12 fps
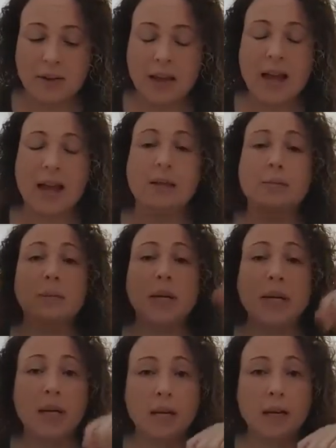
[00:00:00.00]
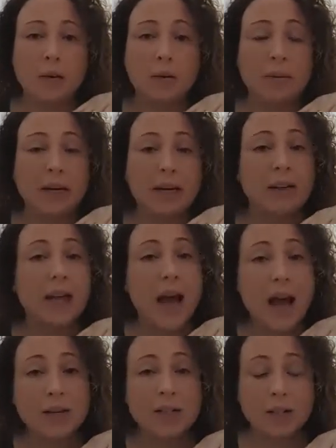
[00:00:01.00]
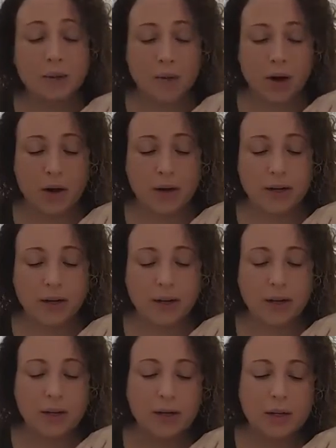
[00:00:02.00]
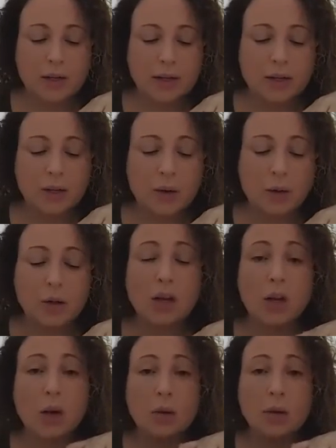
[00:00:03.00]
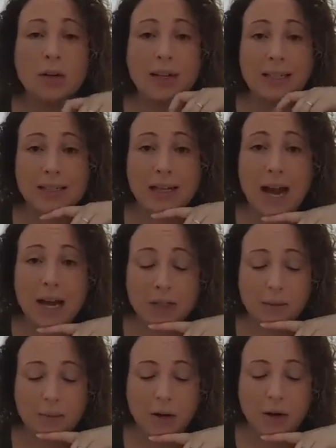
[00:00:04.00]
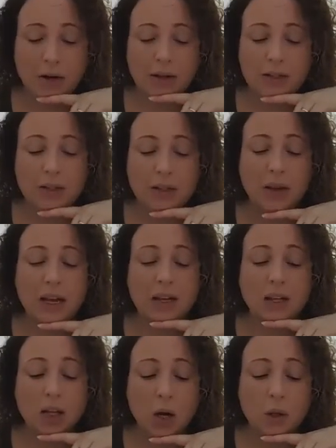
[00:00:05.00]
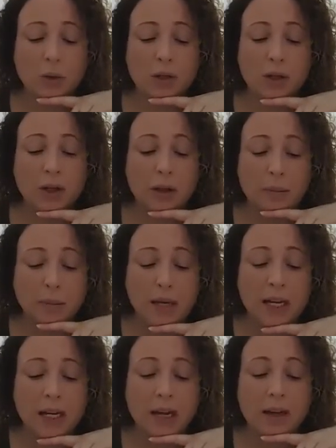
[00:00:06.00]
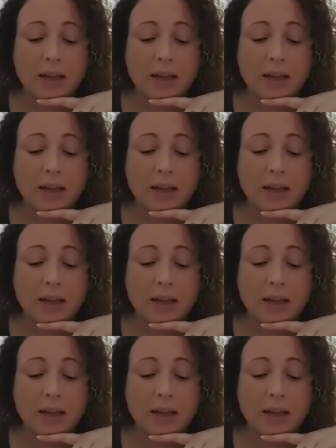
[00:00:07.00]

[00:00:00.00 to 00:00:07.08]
and me would be in the action part. So lowered is the action part. So they lowered me